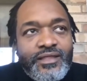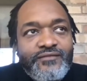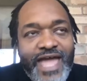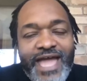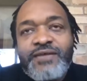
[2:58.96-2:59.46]

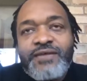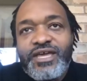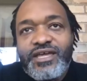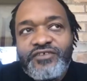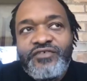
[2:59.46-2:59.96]
That can be
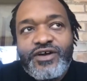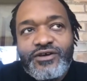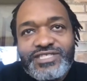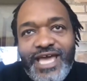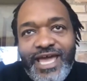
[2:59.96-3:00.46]
a
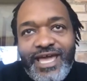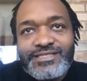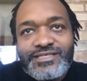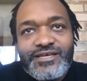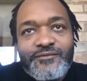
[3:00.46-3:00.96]
difficult
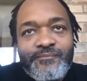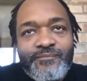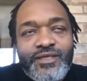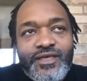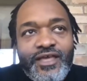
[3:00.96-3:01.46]
task.
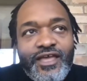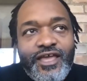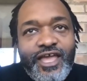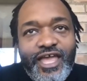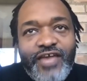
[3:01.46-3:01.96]

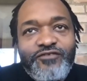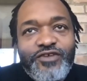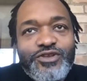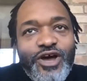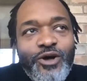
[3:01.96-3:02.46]
If
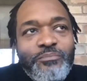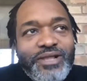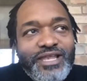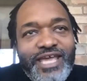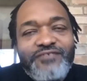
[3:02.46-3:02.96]
you don't
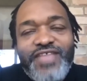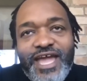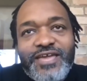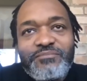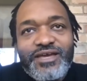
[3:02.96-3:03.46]
believe
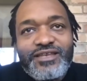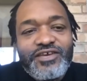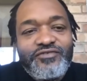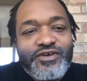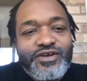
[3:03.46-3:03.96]
that can be a
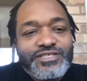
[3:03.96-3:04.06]
difficult